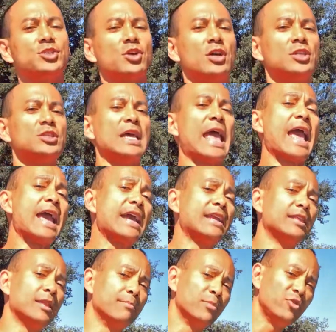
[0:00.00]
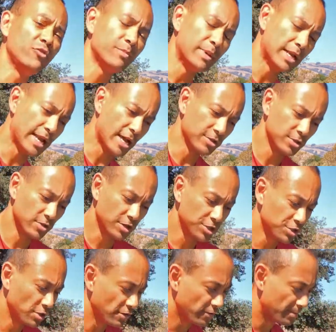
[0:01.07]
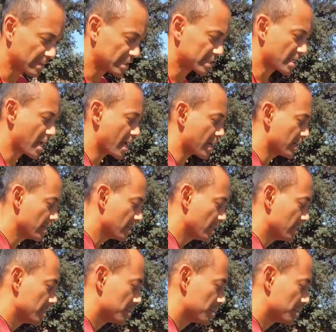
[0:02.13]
start to aid in the movement now. So I'll show you from the side.